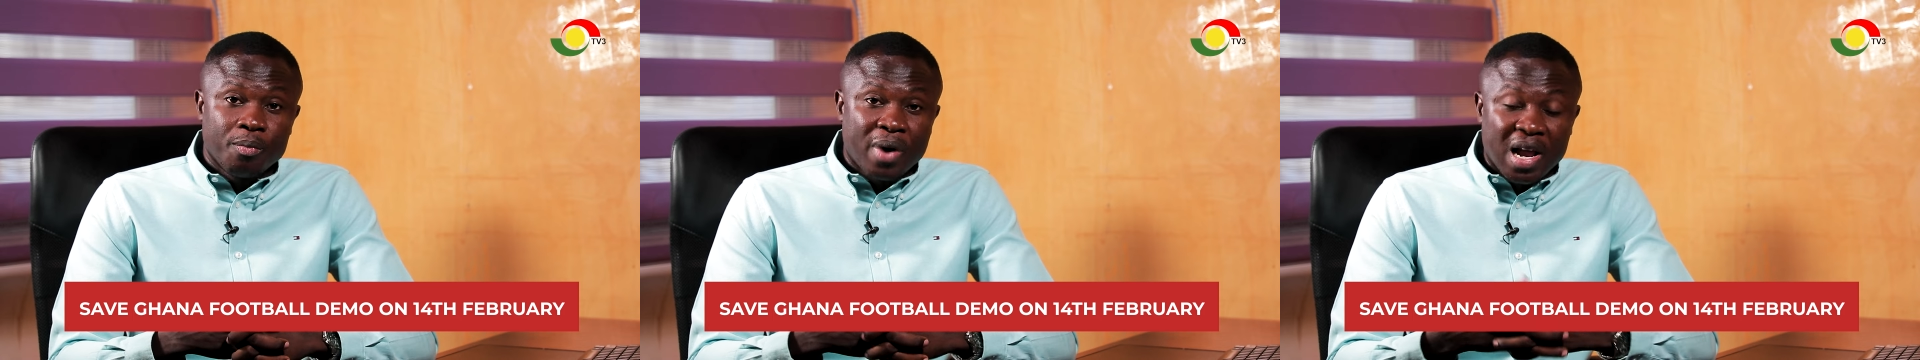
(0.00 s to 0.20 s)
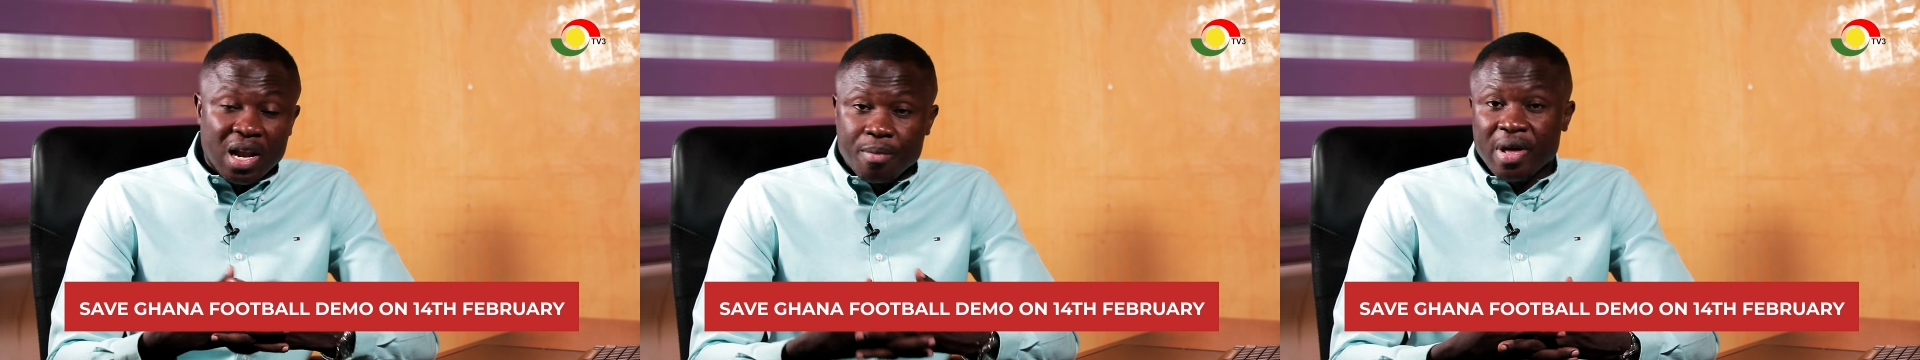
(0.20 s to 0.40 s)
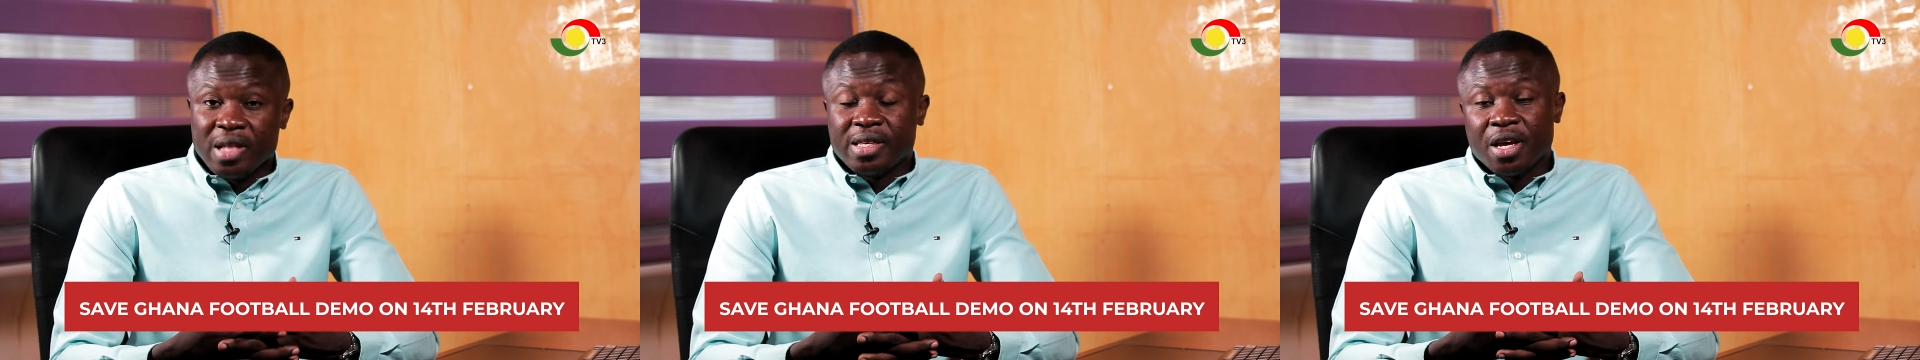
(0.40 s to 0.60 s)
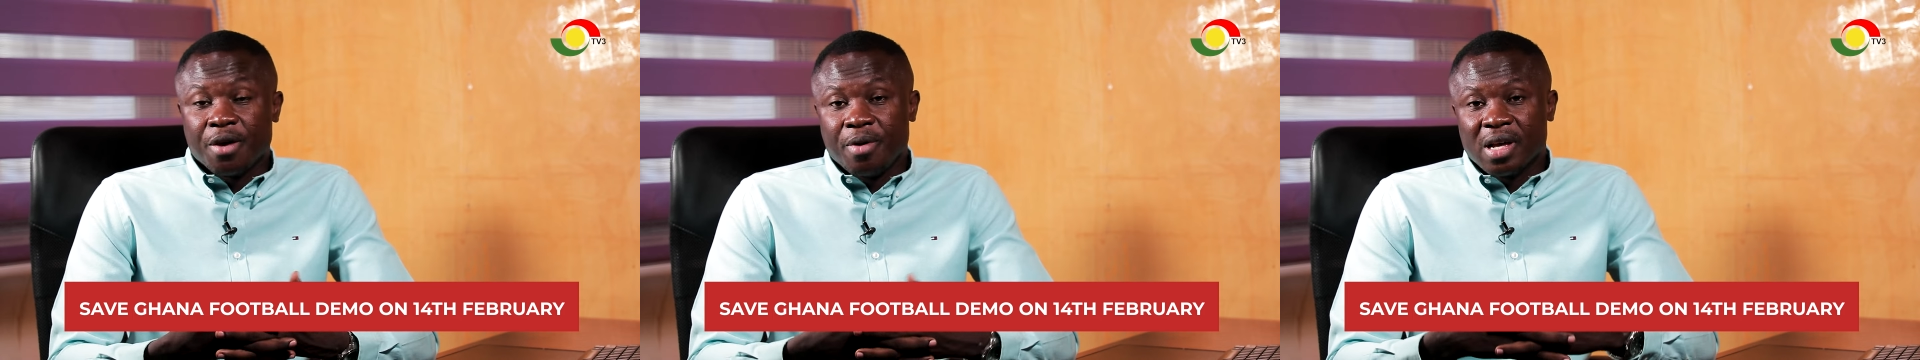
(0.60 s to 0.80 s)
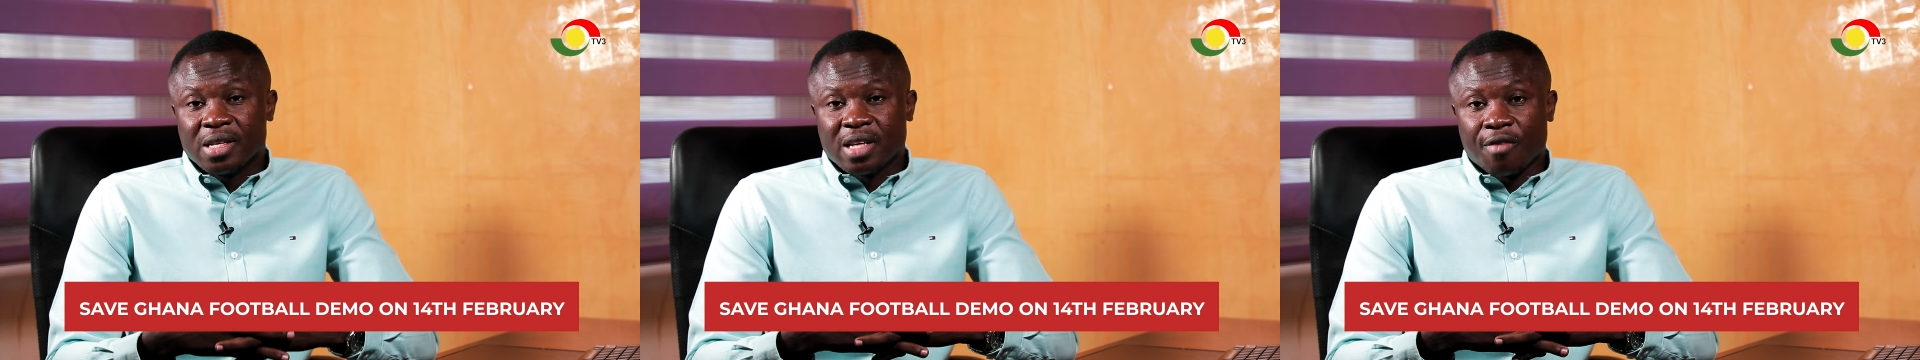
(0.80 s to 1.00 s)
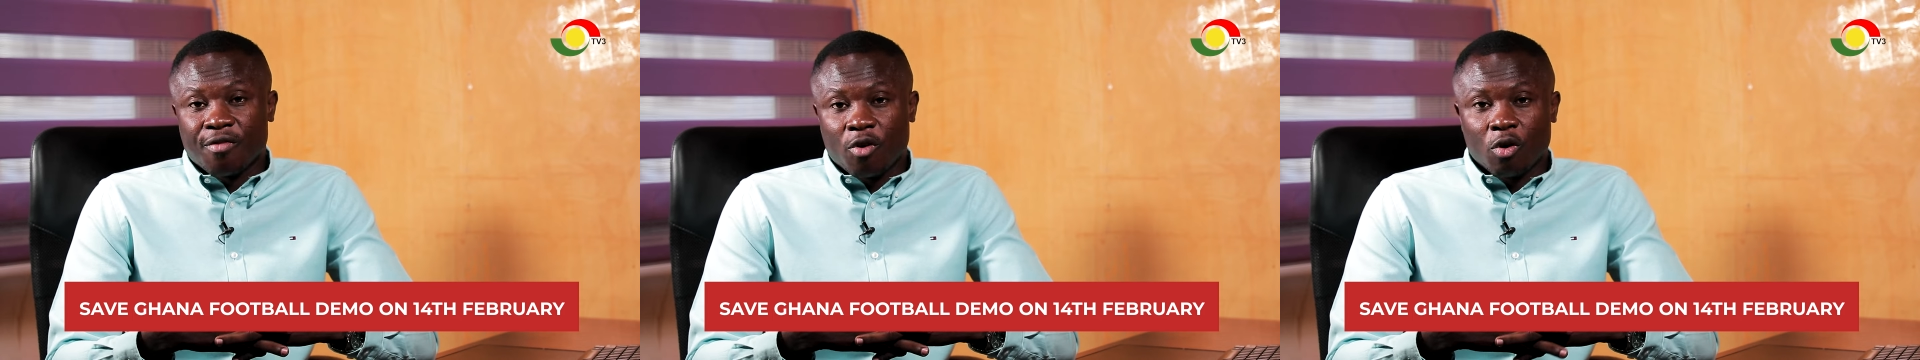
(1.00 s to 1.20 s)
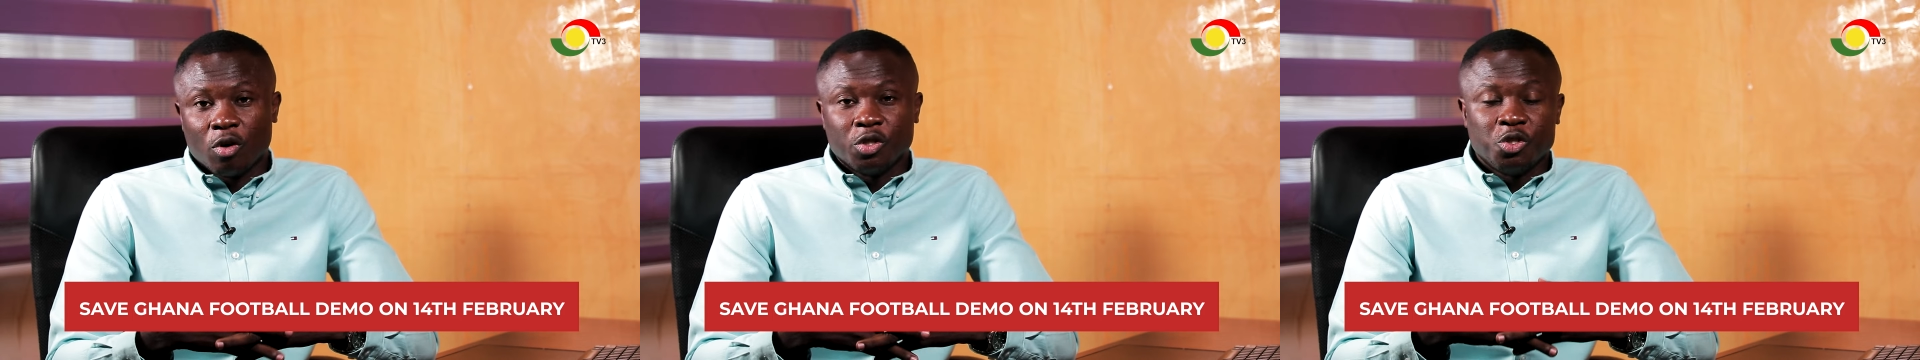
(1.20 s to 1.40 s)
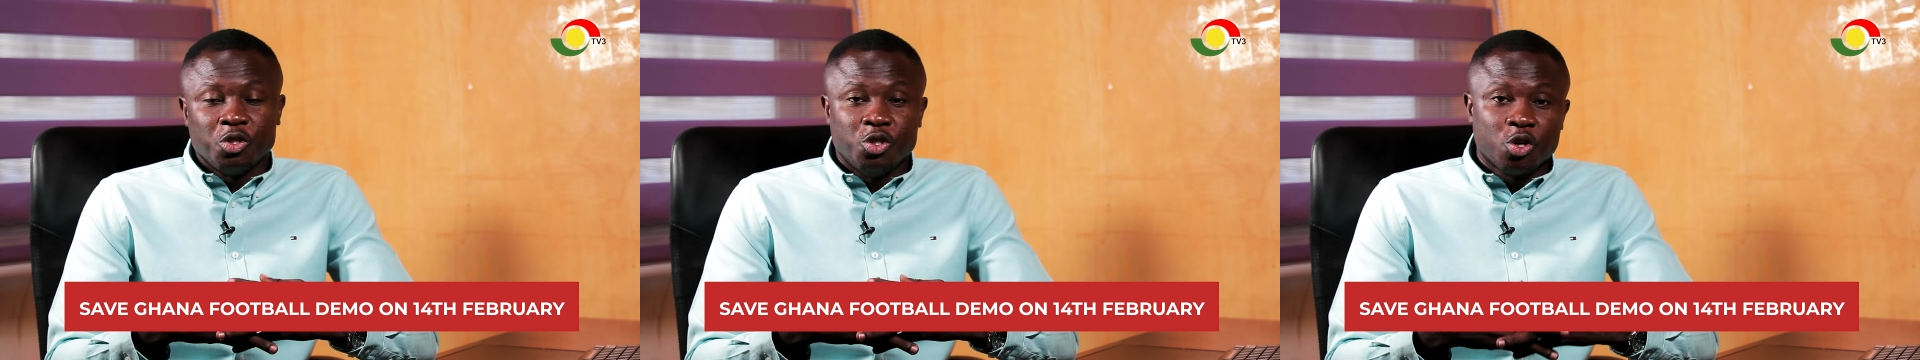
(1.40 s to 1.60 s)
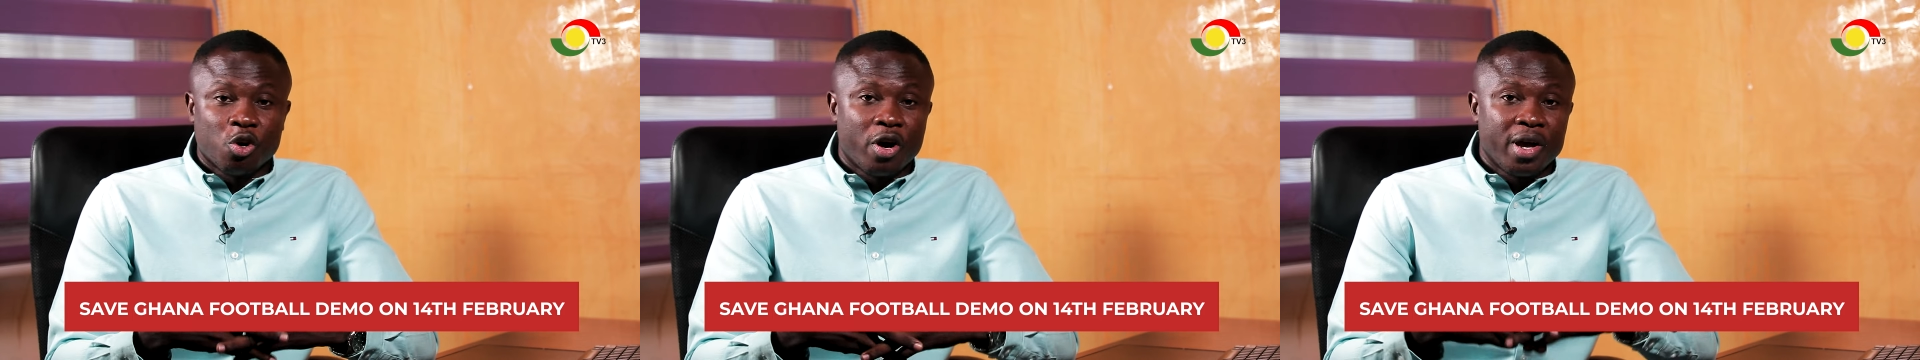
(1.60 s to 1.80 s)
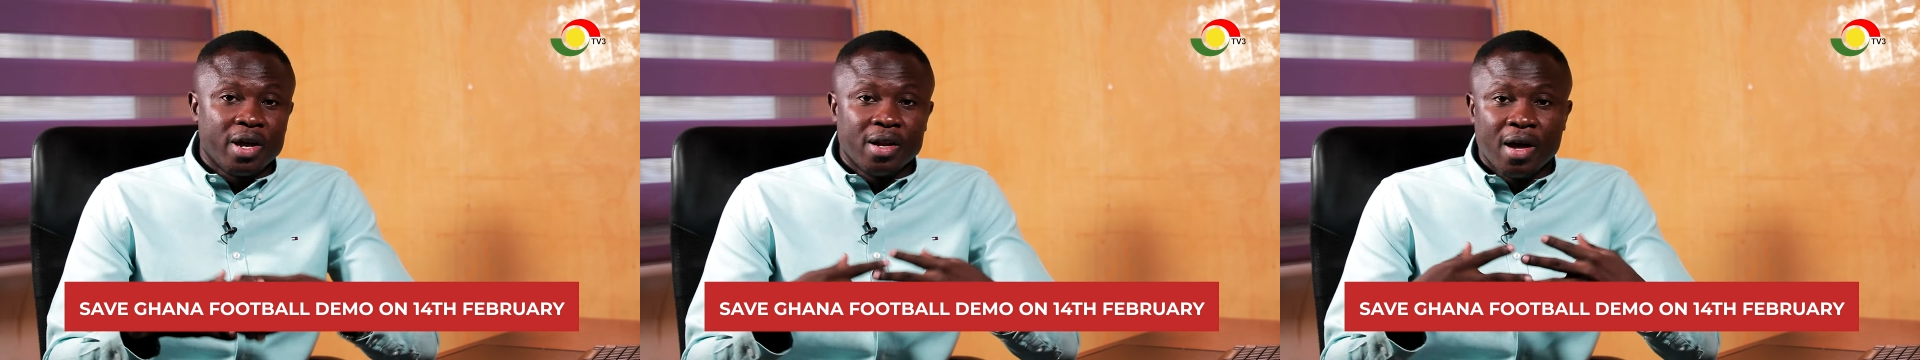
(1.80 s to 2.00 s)
parliamentarians have called to
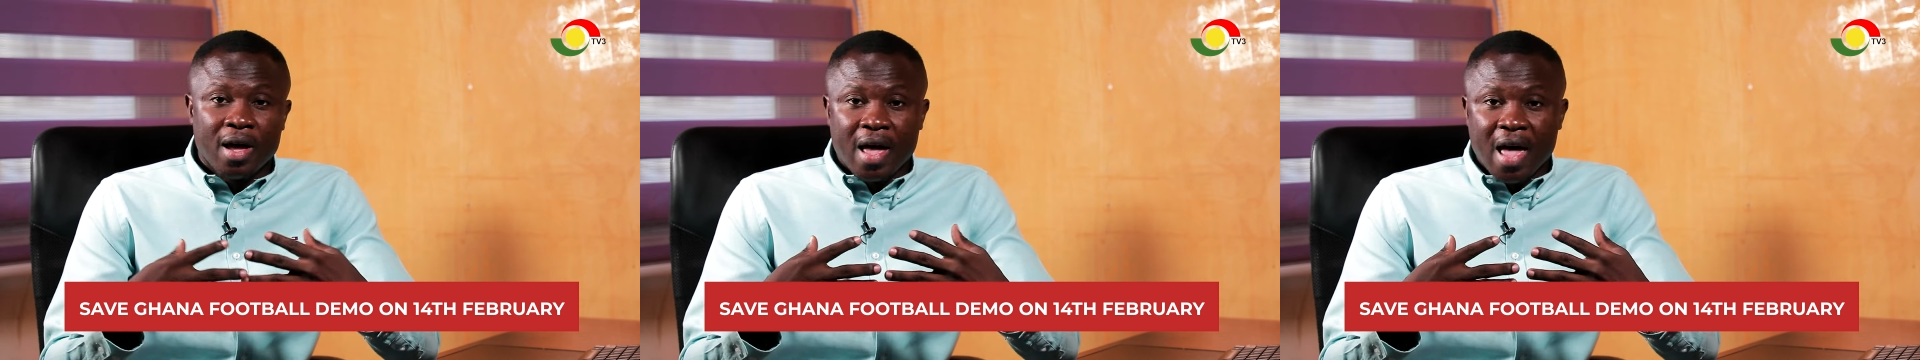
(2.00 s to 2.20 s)
join